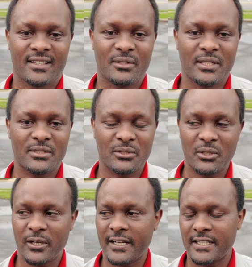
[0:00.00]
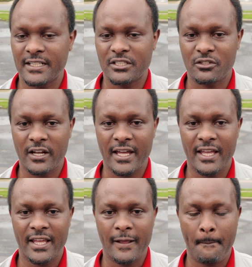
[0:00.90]
You need to go and
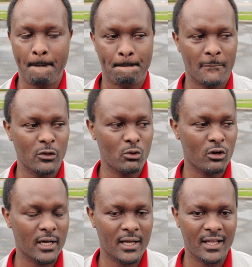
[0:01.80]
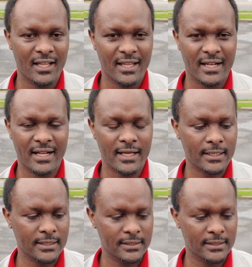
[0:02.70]
try your luck